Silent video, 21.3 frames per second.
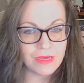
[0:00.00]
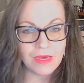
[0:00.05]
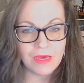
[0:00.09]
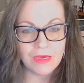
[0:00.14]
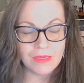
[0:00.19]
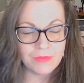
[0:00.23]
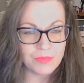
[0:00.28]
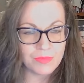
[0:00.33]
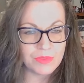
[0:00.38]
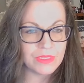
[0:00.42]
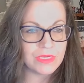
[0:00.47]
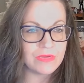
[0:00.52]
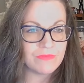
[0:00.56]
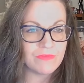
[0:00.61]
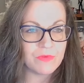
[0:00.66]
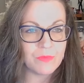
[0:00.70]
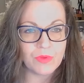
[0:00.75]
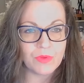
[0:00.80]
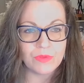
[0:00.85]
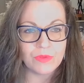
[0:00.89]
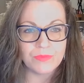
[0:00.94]

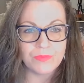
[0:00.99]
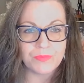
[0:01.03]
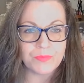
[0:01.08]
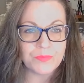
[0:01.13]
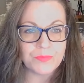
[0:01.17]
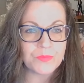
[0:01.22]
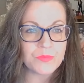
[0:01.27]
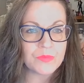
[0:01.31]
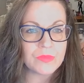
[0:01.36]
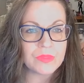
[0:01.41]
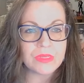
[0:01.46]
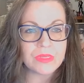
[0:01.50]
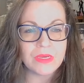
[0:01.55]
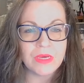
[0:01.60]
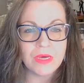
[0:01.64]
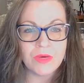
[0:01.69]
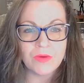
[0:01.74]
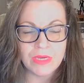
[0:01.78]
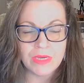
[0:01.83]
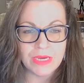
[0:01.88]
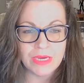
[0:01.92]
unbelievable.
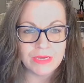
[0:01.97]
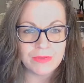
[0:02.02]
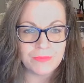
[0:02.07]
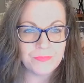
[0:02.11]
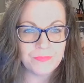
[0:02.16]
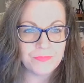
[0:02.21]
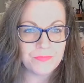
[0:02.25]
Okay.